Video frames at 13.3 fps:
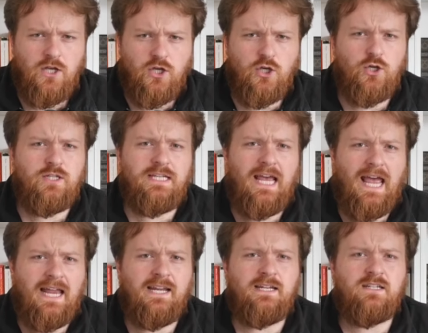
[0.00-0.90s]
could
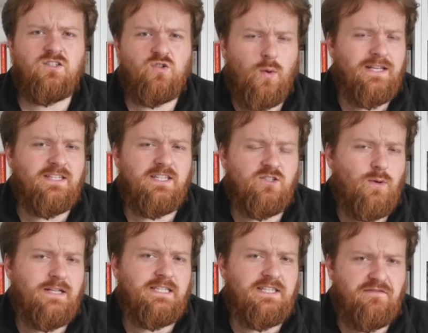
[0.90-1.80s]
end
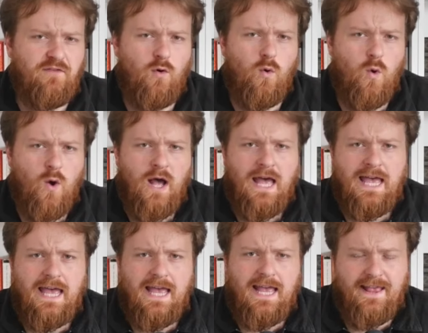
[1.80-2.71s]
2024
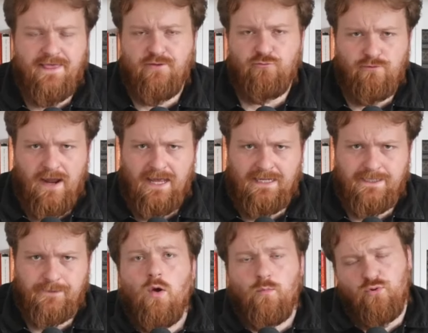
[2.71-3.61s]
in the red.